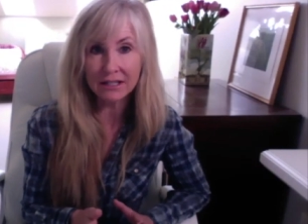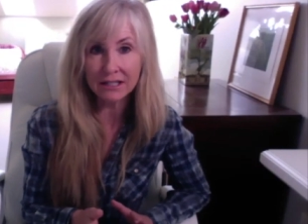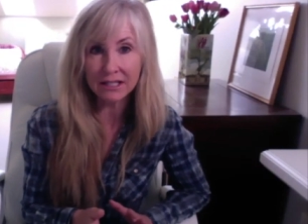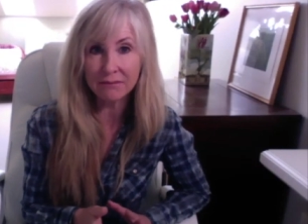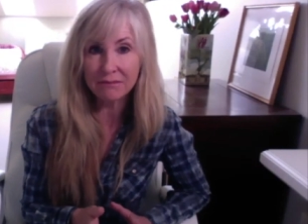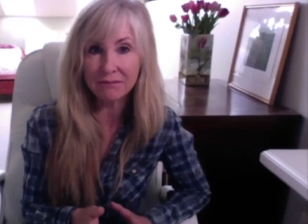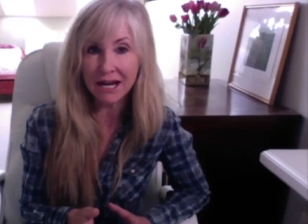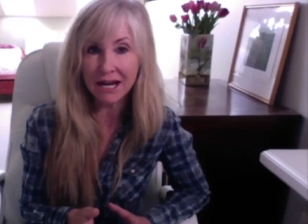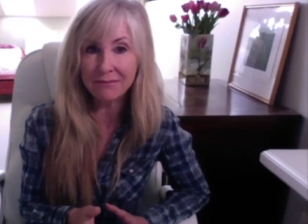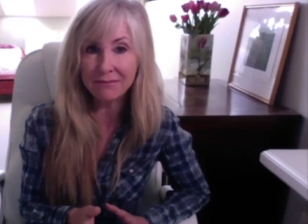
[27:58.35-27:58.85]

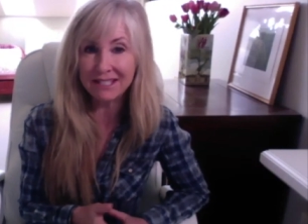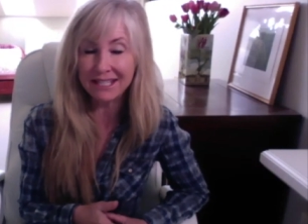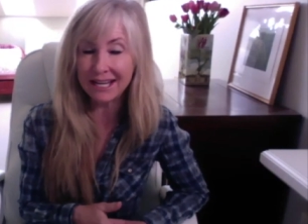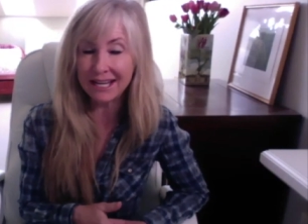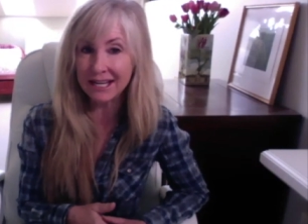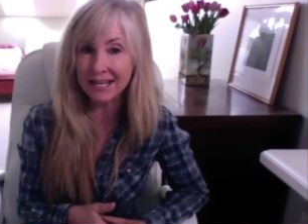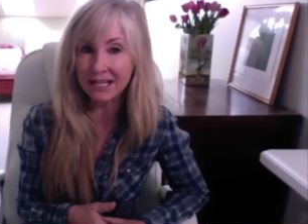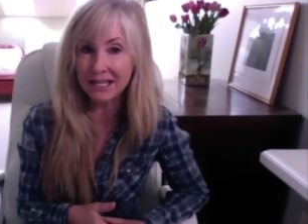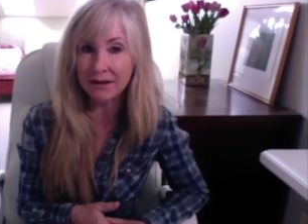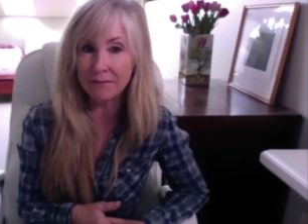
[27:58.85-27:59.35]
Sometimes they
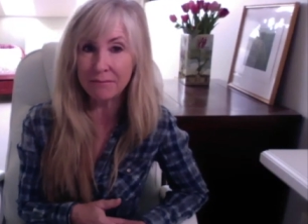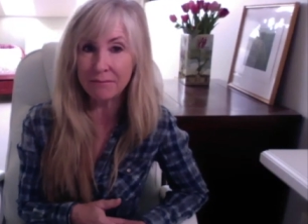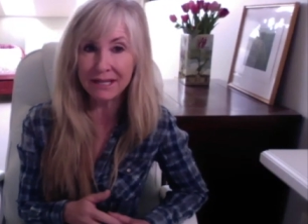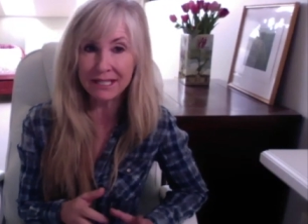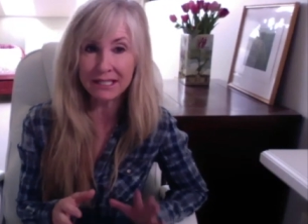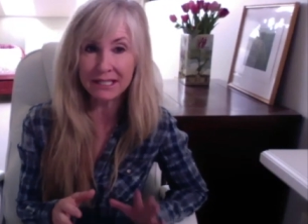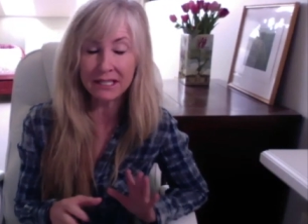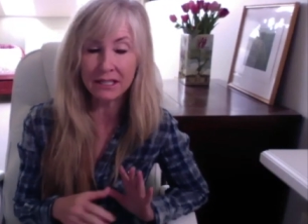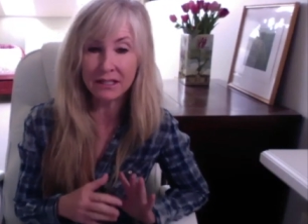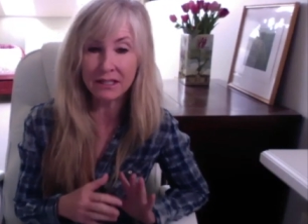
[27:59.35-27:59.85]
end up
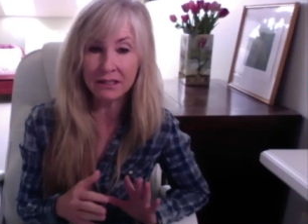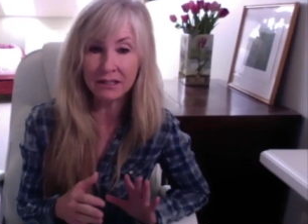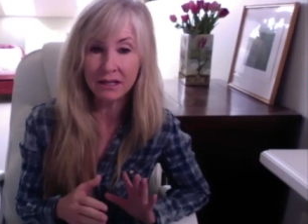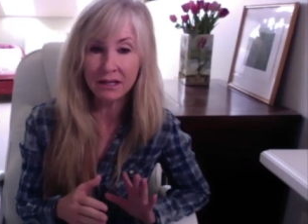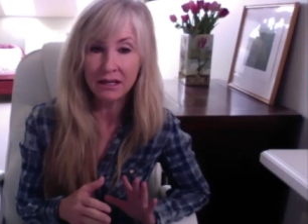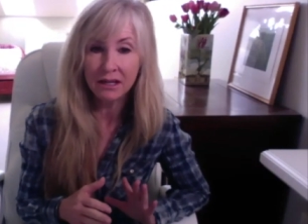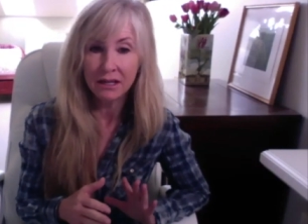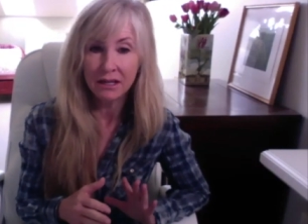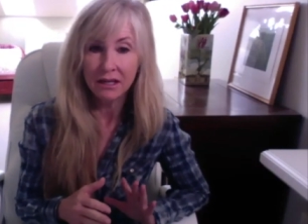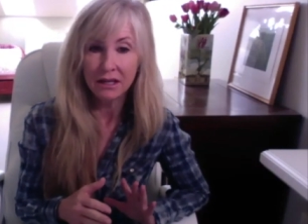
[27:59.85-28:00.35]
mixing,
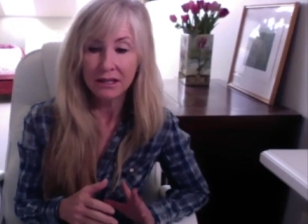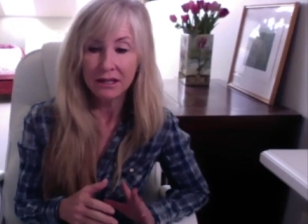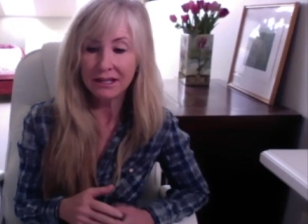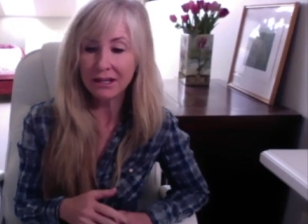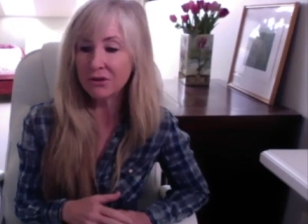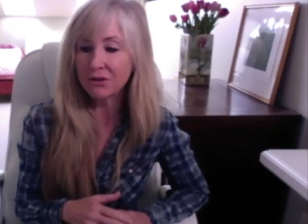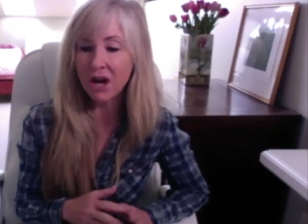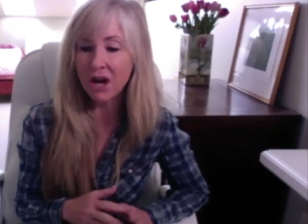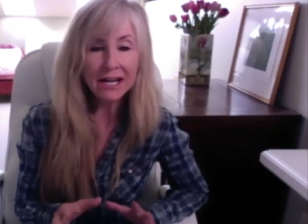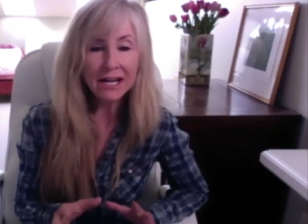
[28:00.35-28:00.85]
they're
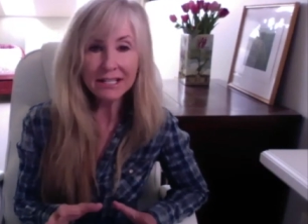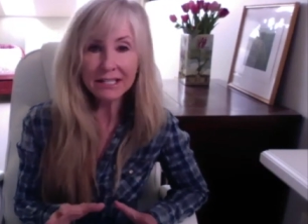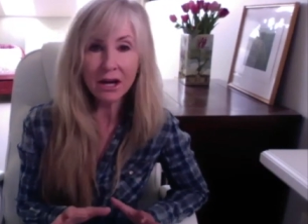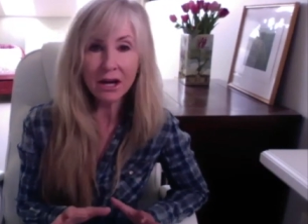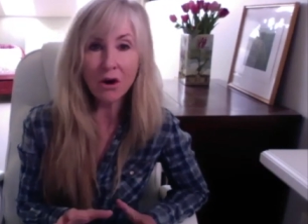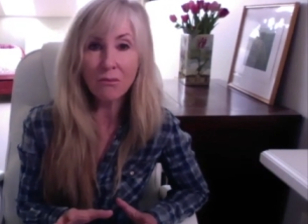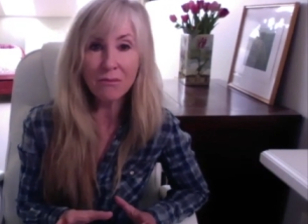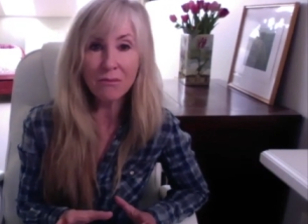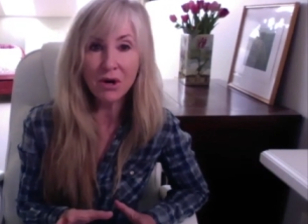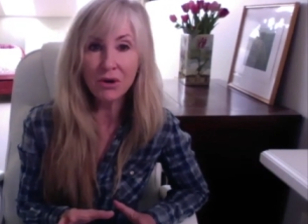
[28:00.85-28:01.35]
not as
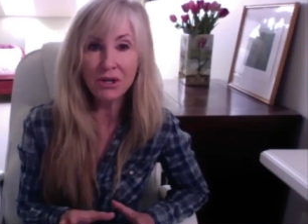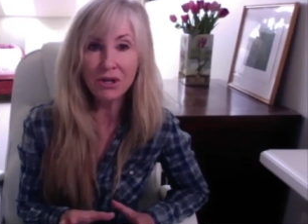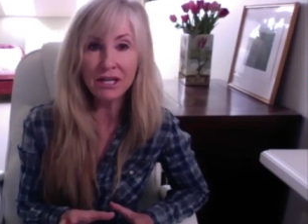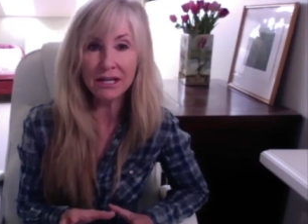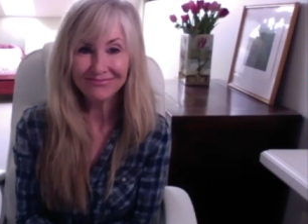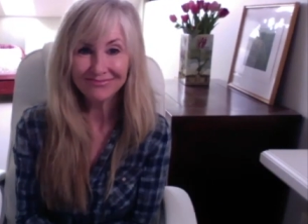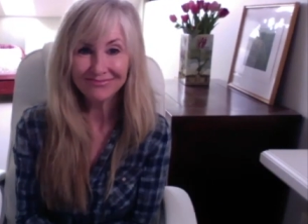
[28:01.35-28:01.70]
harmonious.